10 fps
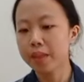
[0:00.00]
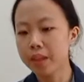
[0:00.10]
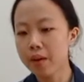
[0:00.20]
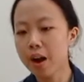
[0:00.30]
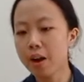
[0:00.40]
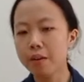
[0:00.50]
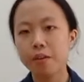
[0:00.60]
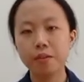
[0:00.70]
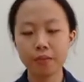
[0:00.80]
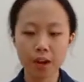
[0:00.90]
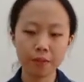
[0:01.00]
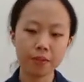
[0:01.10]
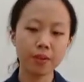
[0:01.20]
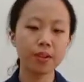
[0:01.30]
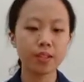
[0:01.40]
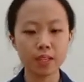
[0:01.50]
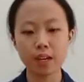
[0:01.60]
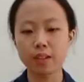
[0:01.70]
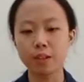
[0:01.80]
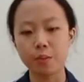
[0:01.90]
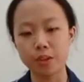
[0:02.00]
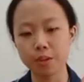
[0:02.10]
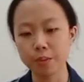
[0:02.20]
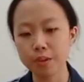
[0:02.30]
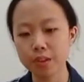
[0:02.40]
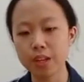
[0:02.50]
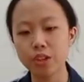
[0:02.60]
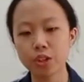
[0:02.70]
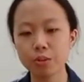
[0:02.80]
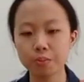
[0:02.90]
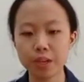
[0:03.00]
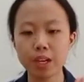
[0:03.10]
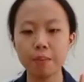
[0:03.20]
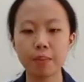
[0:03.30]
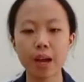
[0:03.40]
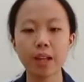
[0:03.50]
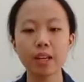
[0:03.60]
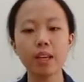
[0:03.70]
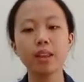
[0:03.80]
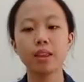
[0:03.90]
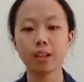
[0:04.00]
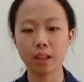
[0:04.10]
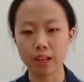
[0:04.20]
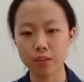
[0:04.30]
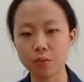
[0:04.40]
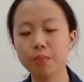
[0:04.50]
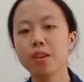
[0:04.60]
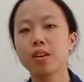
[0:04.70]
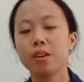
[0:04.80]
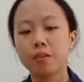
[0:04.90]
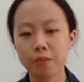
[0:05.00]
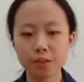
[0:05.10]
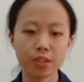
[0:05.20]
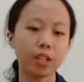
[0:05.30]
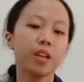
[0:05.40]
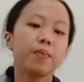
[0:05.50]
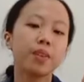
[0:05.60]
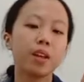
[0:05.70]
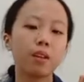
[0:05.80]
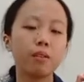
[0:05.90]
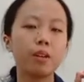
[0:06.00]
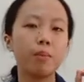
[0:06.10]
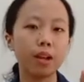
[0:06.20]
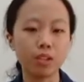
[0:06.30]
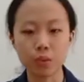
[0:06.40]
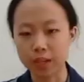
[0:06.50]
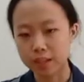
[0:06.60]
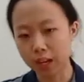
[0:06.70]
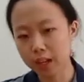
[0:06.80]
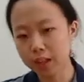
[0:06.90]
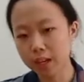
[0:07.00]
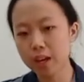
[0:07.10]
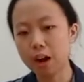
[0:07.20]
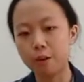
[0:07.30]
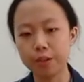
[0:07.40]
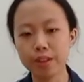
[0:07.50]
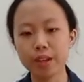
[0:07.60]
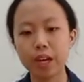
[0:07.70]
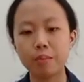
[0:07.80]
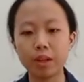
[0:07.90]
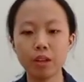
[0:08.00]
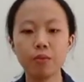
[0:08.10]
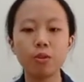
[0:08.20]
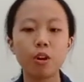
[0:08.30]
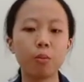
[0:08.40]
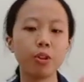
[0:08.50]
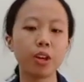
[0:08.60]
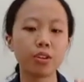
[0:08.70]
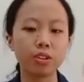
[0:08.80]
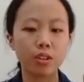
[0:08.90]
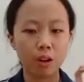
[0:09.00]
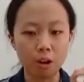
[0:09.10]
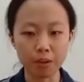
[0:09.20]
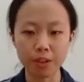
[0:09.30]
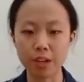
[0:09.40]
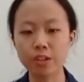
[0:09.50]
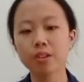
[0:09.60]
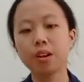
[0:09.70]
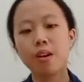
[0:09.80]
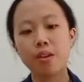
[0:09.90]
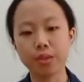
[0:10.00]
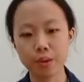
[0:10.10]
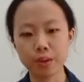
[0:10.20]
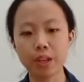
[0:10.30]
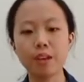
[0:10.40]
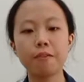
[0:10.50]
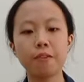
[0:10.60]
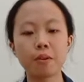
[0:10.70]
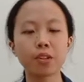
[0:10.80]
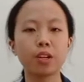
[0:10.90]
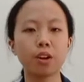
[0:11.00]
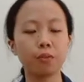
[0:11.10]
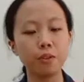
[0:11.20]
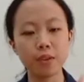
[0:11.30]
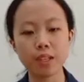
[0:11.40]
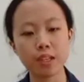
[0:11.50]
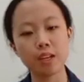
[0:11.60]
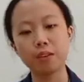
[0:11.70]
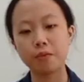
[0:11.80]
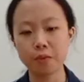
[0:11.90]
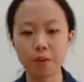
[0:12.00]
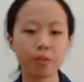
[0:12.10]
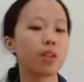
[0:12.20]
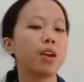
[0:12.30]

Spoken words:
there are 5 CLT principles that should be applied in the classroom. Firstly, learning by doing. Secondly, authentic and meaningful communication orientation. Thirdly, focusing on fluency. Fourth